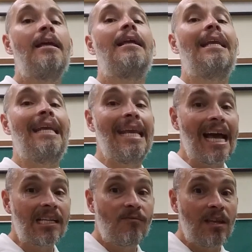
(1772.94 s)

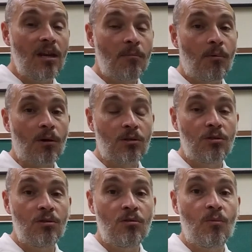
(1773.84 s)
Next video, part
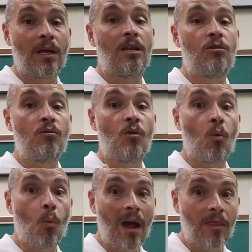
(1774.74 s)
2, we're going to do the
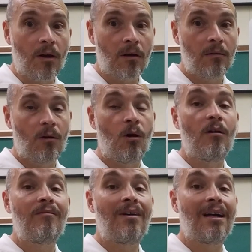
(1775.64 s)
weather.
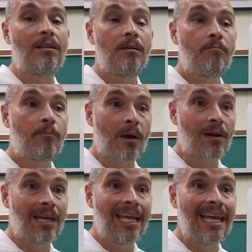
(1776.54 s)
On va
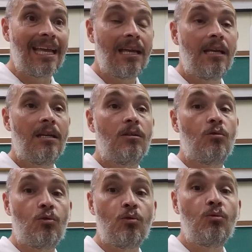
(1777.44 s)
parler
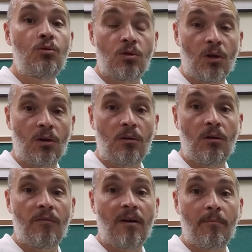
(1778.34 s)
du temps. On
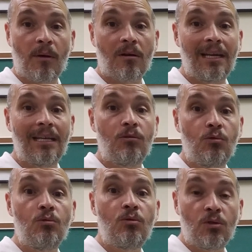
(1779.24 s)
va parler
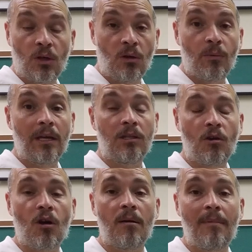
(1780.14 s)
du temps. We're going to
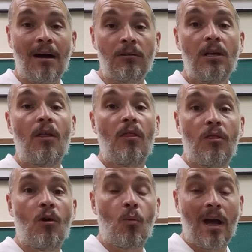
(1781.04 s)
talk about the
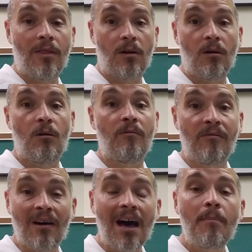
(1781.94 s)
weather. On
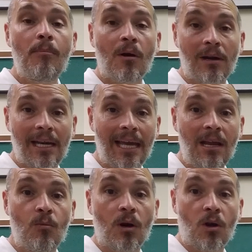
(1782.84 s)
va parler,
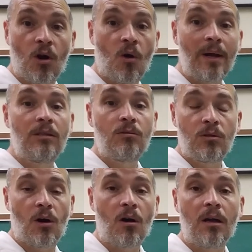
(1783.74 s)
we're going to
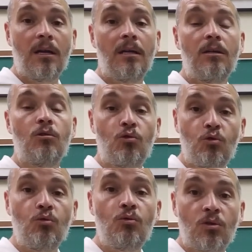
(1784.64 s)
talk
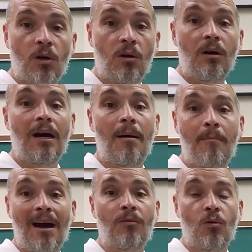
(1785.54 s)
du temps,
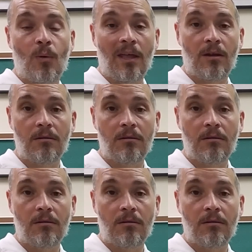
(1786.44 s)
about the weather.